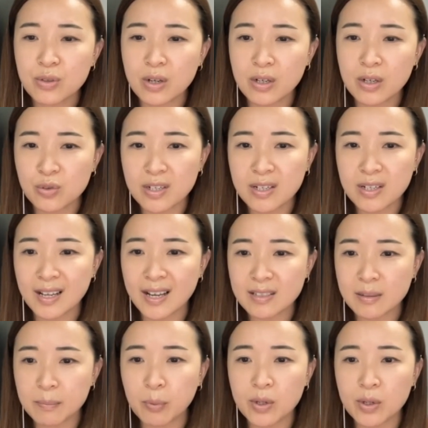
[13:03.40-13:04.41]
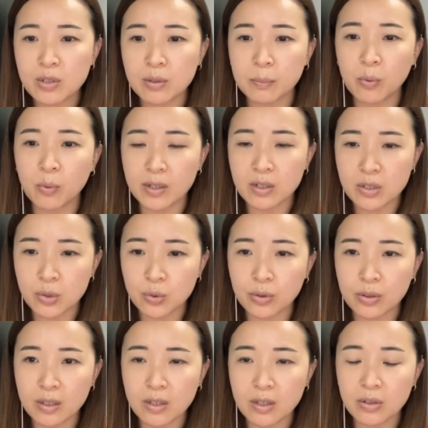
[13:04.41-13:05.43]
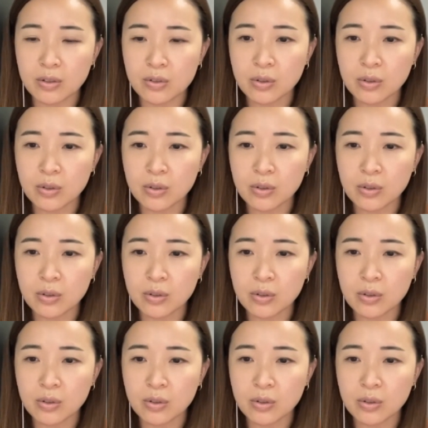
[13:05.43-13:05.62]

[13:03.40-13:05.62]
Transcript: not treat it as a point-to-point tool either.